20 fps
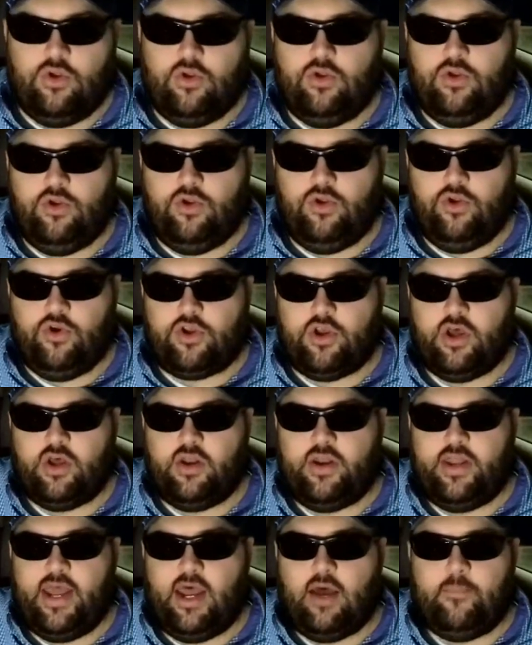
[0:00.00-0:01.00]
You're
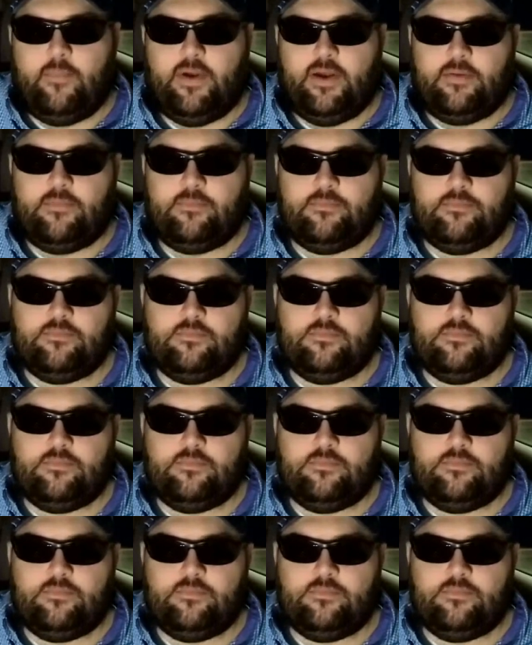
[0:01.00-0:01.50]
cutting out, man.